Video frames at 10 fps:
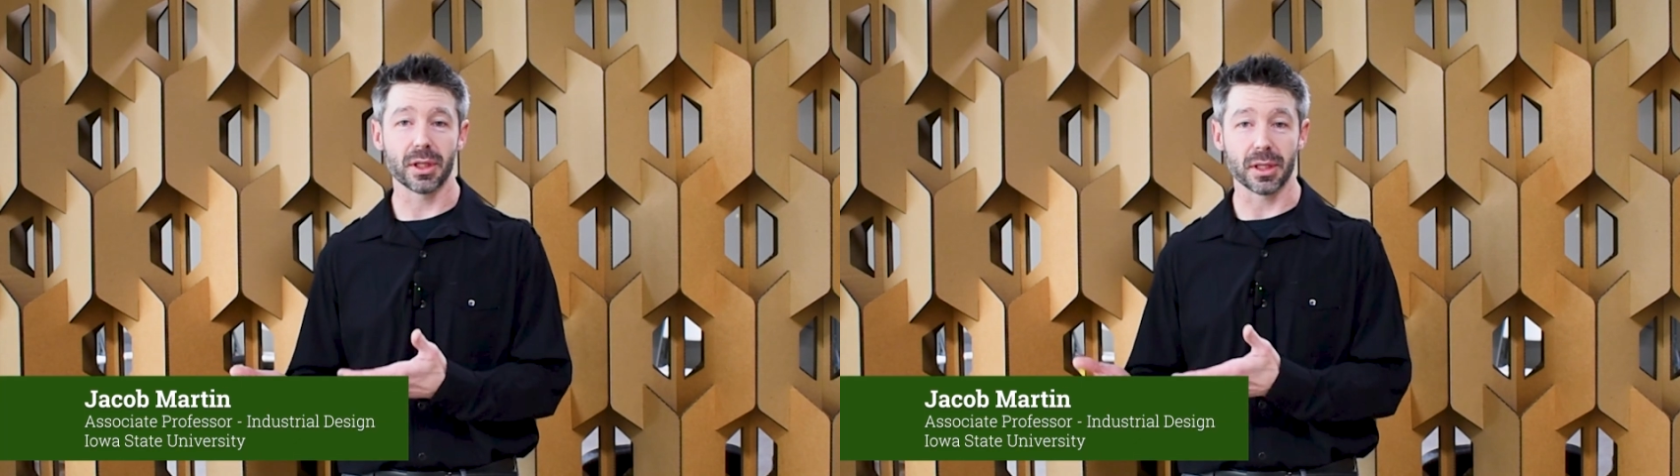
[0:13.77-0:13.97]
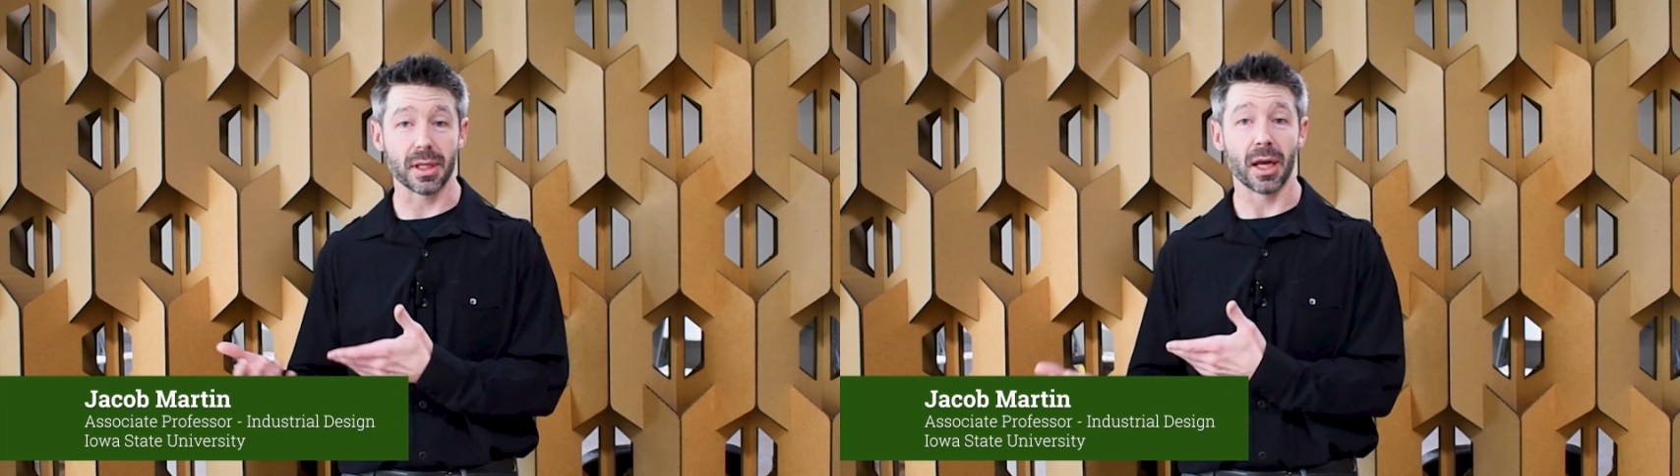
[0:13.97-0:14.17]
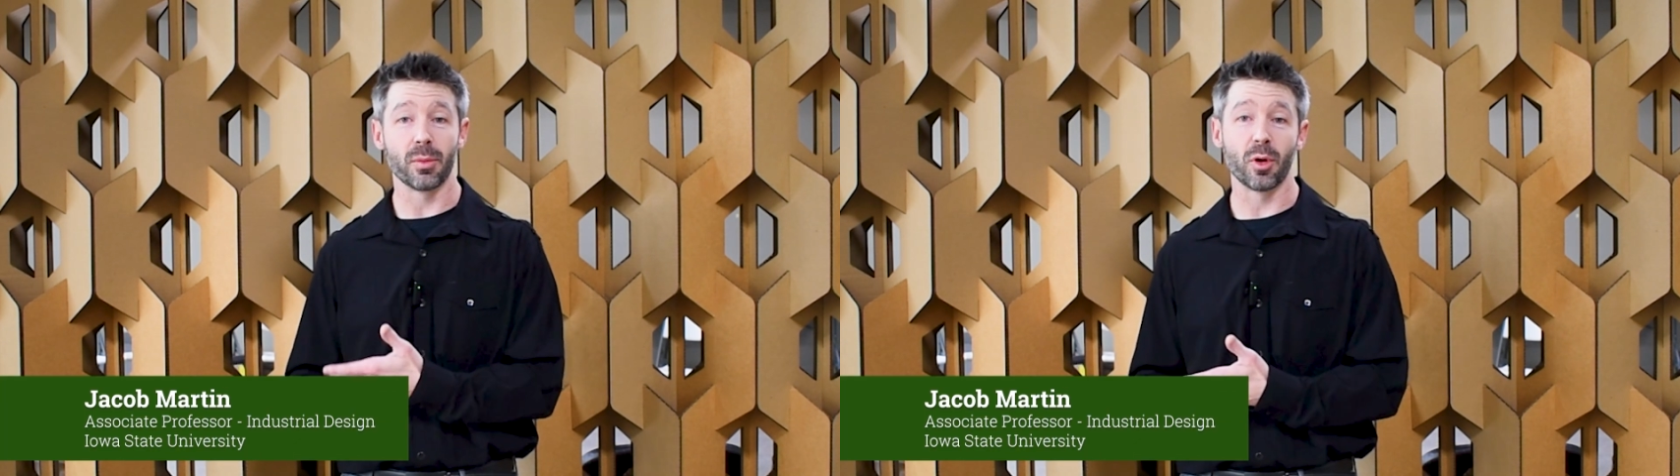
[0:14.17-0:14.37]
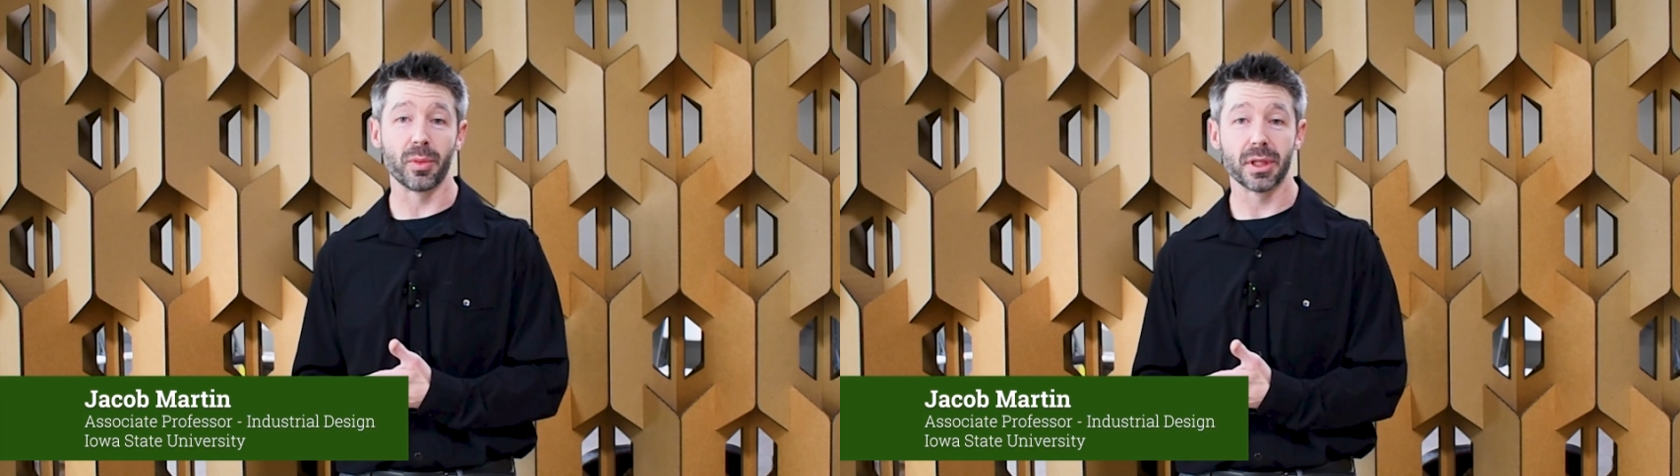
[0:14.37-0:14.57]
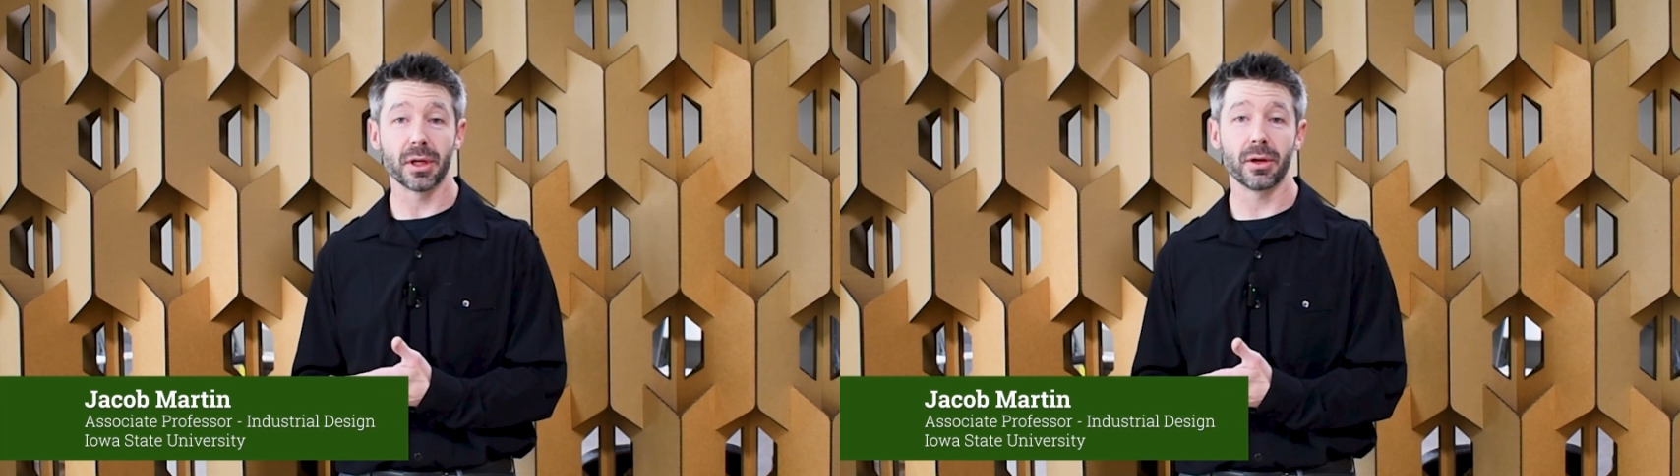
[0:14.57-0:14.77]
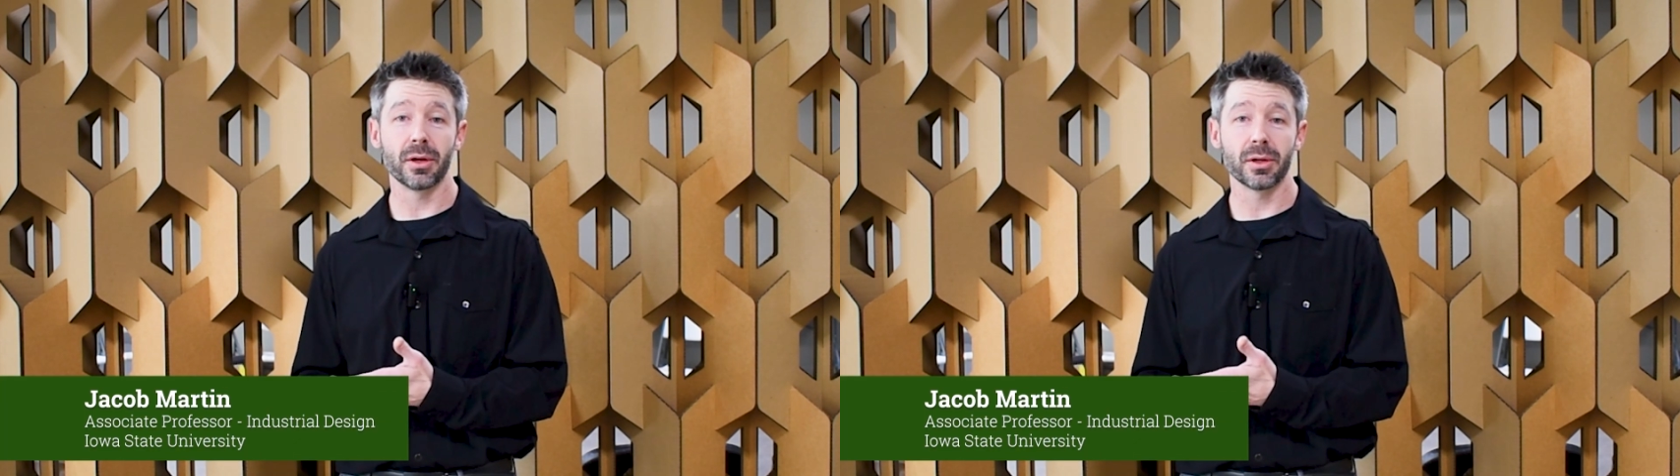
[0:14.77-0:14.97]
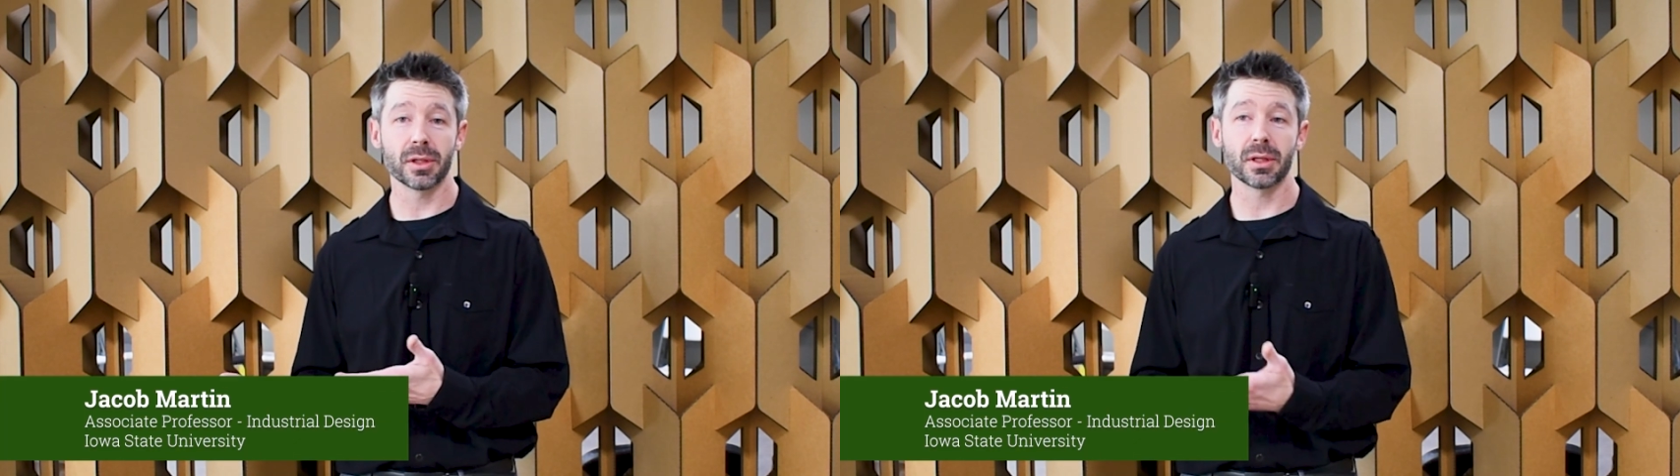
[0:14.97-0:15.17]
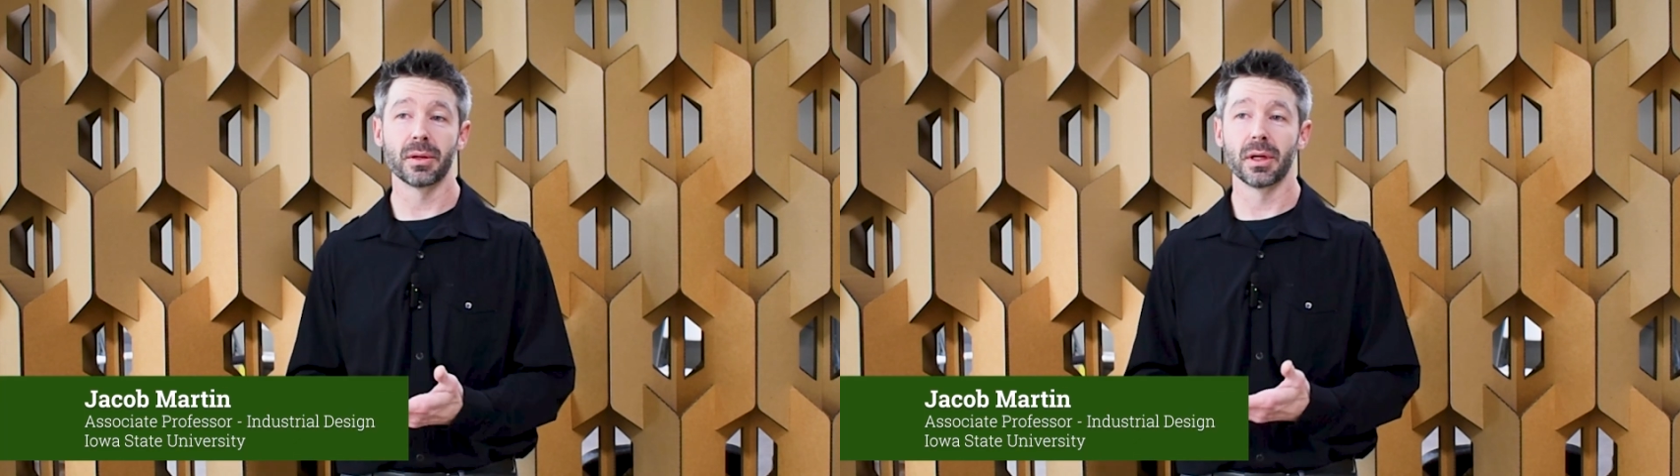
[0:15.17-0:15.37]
sustainable materials,